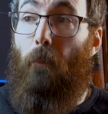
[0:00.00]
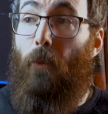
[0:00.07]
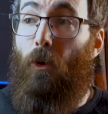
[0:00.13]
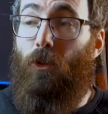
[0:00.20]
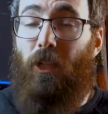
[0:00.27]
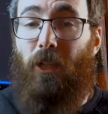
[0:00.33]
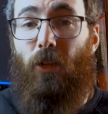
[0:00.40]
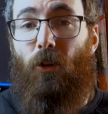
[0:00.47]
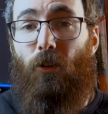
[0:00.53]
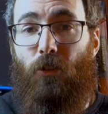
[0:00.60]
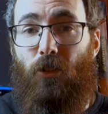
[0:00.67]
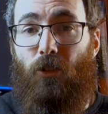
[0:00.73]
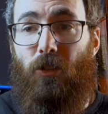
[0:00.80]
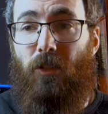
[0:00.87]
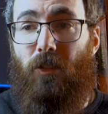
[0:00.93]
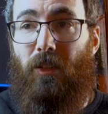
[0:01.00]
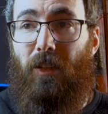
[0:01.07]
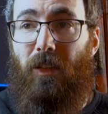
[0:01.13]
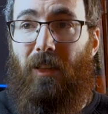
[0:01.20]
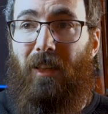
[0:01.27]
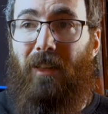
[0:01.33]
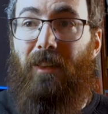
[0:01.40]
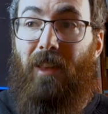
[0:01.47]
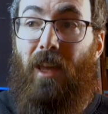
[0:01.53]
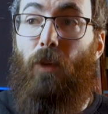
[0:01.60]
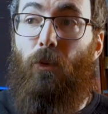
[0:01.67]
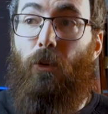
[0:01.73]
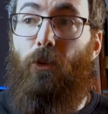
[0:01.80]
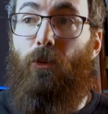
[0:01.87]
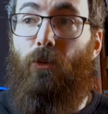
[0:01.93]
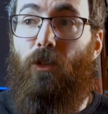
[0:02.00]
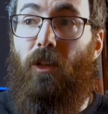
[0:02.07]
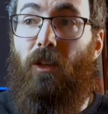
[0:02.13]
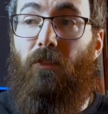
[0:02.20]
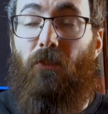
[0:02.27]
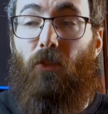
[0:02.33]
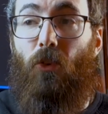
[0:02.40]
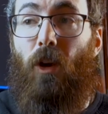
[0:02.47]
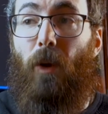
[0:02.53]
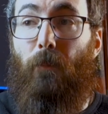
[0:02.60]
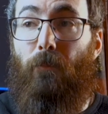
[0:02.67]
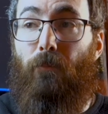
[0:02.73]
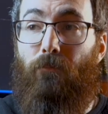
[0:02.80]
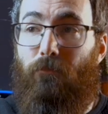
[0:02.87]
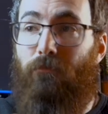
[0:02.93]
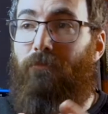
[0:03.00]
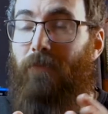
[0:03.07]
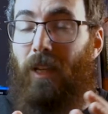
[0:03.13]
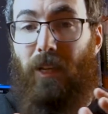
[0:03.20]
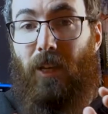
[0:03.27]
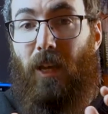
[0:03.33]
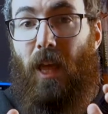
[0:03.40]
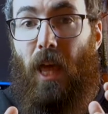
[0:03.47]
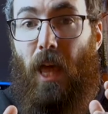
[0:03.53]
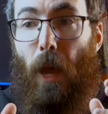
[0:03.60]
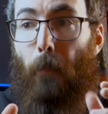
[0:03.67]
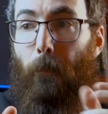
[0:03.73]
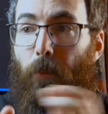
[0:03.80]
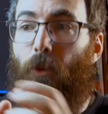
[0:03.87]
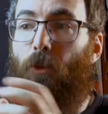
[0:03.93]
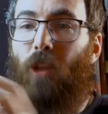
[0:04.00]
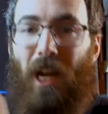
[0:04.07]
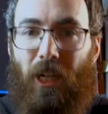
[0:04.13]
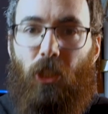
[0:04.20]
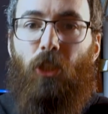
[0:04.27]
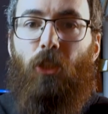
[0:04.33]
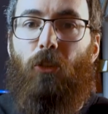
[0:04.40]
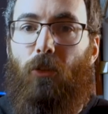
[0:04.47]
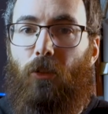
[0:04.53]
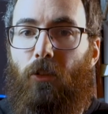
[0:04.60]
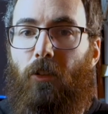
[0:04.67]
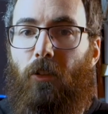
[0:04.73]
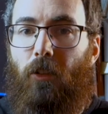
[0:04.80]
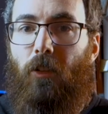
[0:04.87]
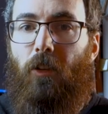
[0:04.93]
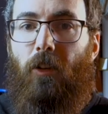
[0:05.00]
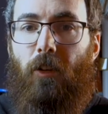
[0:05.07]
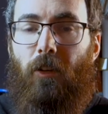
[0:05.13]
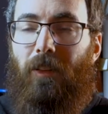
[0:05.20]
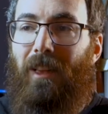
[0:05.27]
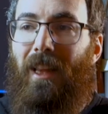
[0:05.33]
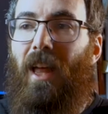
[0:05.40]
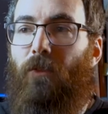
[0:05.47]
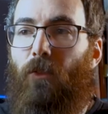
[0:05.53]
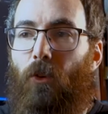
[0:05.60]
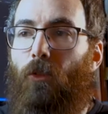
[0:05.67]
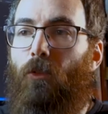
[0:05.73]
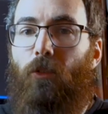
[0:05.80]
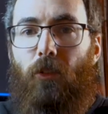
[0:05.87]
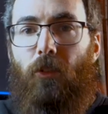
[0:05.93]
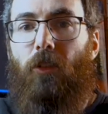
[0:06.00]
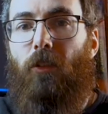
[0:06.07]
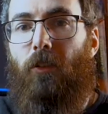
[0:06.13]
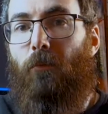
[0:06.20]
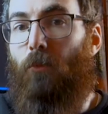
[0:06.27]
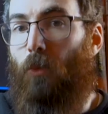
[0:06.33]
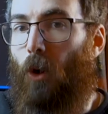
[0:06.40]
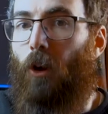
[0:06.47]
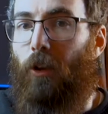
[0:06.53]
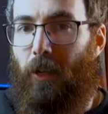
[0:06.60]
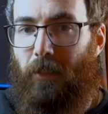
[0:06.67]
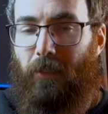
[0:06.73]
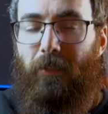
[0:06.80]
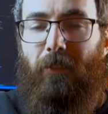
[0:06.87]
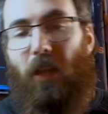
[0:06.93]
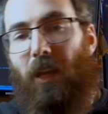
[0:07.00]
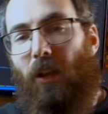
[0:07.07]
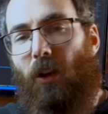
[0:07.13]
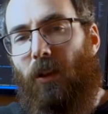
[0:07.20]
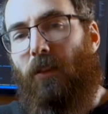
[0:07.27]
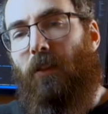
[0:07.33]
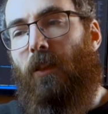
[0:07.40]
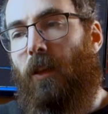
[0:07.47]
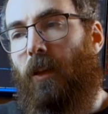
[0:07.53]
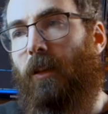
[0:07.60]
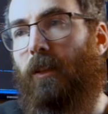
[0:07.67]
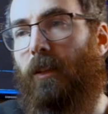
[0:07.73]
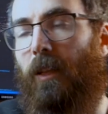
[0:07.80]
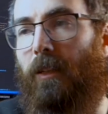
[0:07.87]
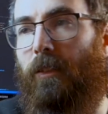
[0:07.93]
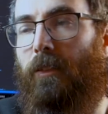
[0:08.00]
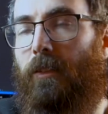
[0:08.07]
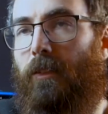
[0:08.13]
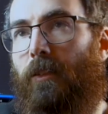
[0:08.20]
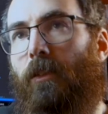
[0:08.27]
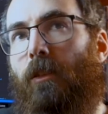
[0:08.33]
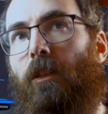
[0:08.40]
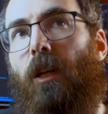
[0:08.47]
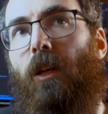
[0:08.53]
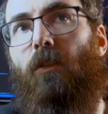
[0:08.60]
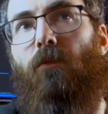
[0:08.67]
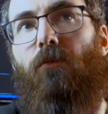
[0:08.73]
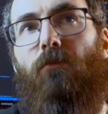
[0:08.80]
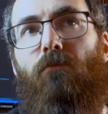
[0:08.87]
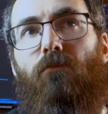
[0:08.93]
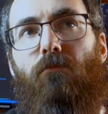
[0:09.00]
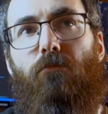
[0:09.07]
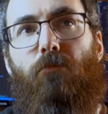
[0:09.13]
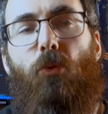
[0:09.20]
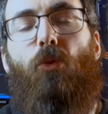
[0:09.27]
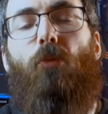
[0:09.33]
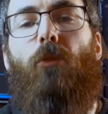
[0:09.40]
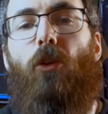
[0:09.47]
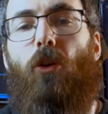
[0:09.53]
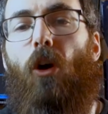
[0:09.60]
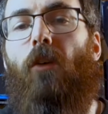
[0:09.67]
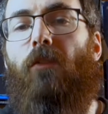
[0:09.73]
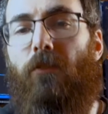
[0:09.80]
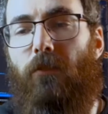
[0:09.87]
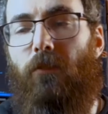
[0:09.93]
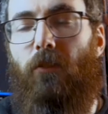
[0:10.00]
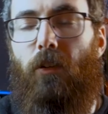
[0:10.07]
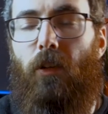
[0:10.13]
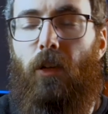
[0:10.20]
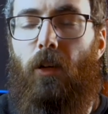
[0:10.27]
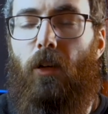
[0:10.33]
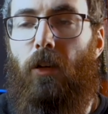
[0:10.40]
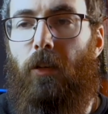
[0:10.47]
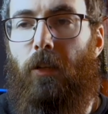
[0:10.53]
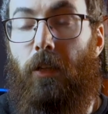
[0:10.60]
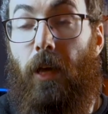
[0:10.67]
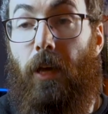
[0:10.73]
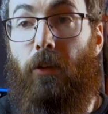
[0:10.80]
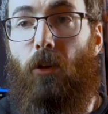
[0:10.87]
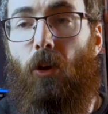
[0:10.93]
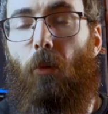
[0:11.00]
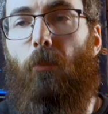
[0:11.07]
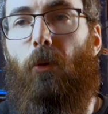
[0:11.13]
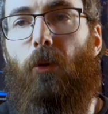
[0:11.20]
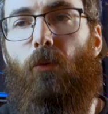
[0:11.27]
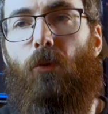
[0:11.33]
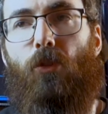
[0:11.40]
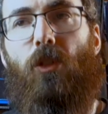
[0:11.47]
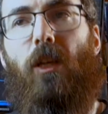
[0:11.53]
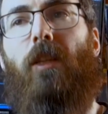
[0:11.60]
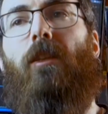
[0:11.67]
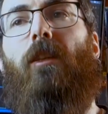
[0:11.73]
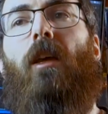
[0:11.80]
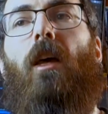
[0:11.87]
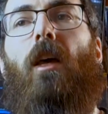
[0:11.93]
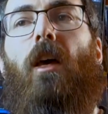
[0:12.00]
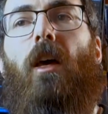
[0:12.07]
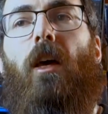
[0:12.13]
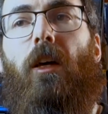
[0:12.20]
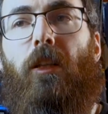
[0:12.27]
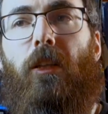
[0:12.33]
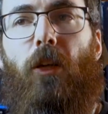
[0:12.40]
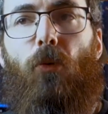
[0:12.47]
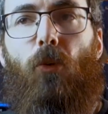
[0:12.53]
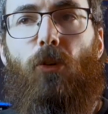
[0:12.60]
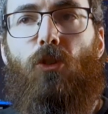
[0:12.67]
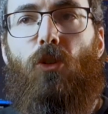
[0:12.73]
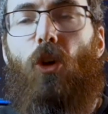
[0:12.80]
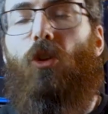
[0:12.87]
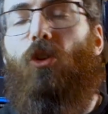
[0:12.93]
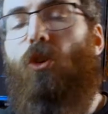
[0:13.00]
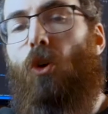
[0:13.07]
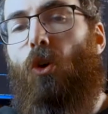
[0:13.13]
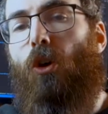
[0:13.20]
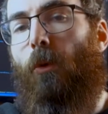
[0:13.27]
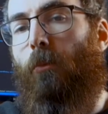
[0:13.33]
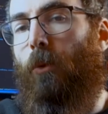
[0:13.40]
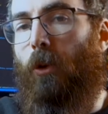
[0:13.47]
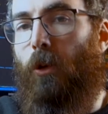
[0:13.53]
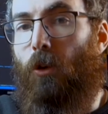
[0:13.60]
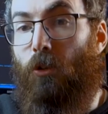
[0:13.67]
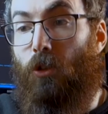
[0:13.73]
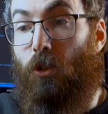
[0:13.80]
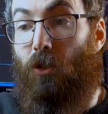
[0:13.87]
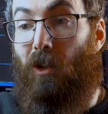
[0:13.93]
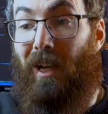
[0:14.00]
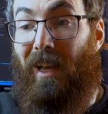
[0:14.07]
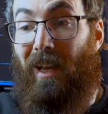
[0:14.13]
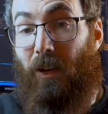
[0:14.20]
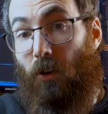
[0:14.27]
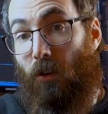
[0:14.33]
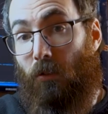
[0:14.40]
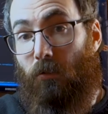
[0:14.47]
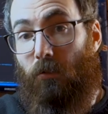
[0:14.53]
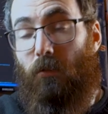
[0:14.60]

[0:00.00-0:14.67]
more technologies than they were using it for a production level product. Another thing that kind of put me off in that company was that there was no company culture at all.